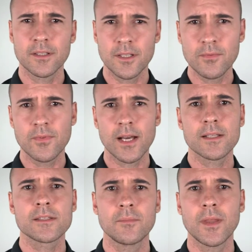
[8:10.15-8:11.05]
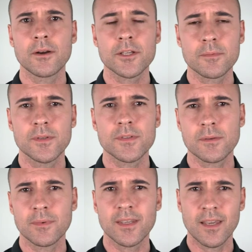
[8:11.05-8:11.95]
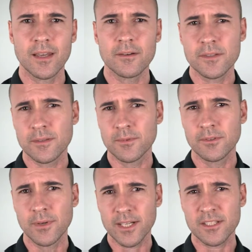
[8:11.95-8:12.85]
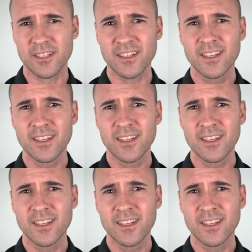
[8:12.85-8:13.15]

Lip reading: give that some nourishment, some care and some direction.